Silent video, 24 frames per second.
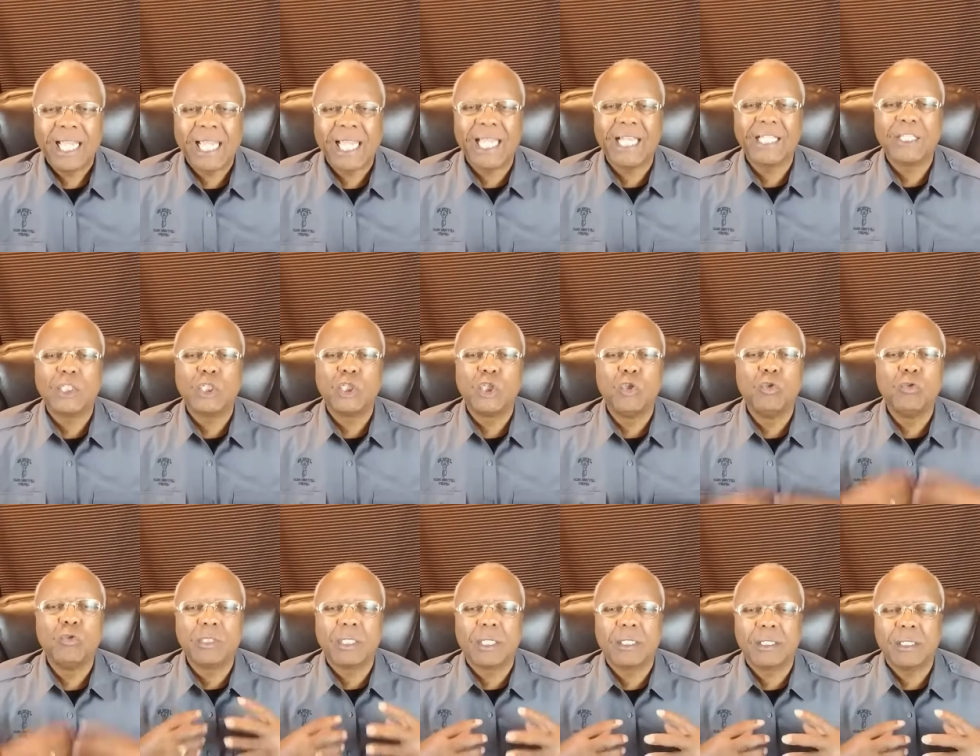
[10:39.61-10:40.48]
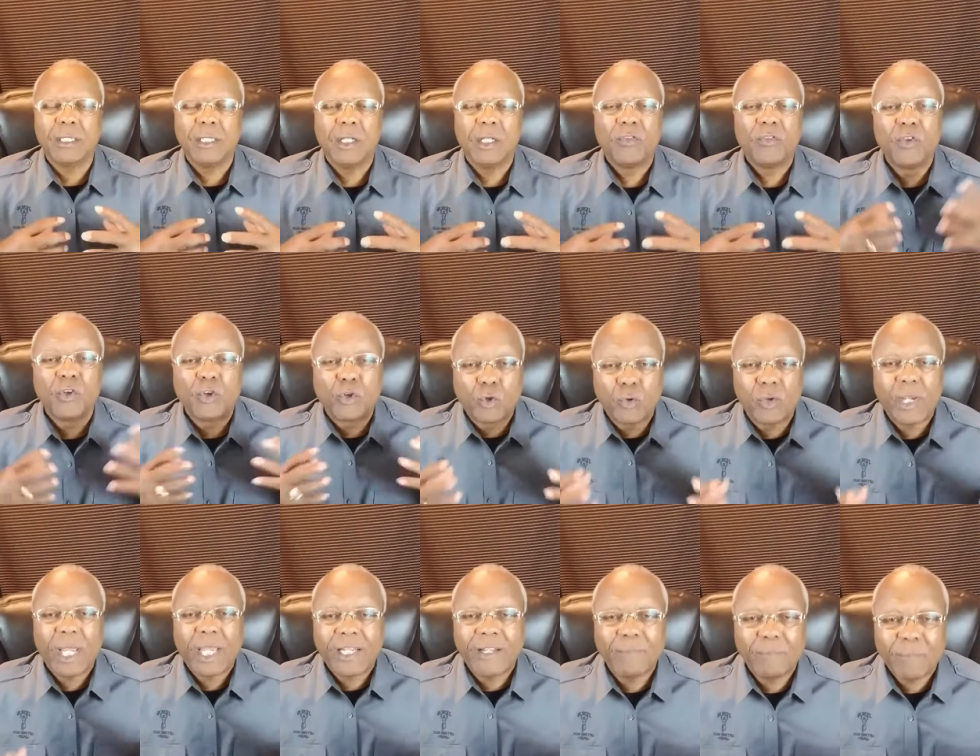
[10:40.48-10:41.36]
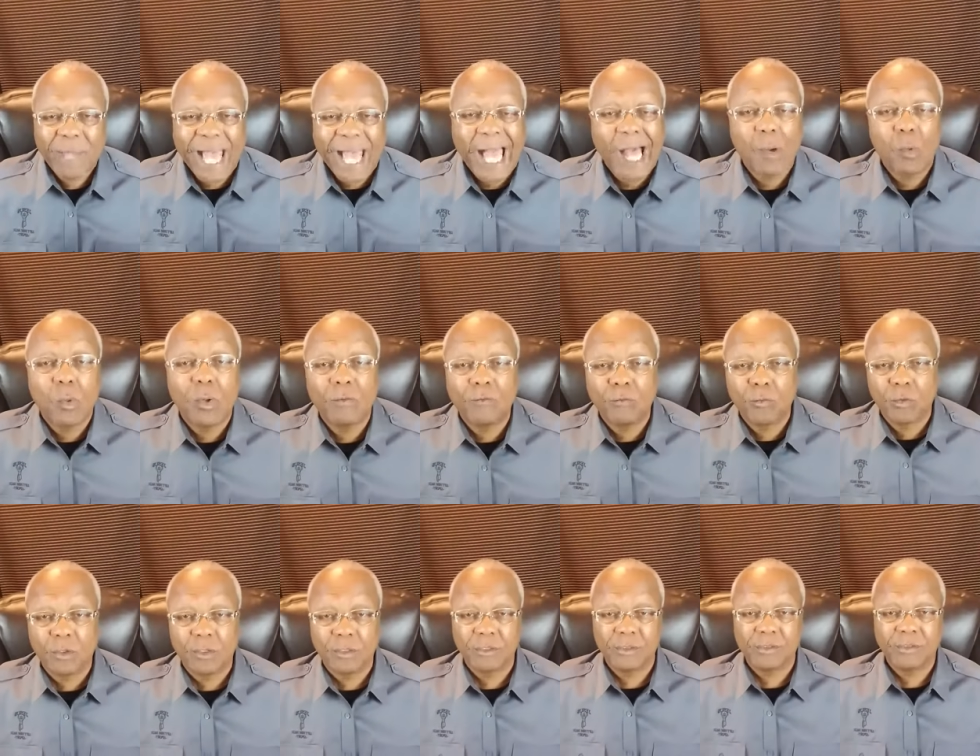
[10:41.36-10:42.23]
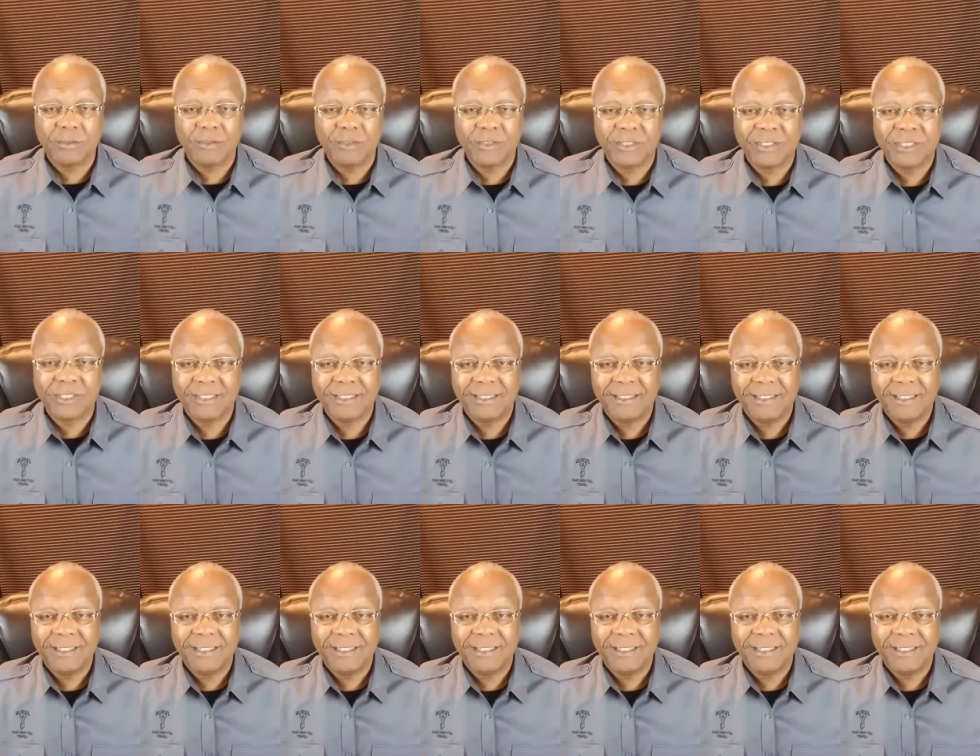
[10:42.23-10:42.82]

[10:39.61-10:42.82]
is using the creative power of words.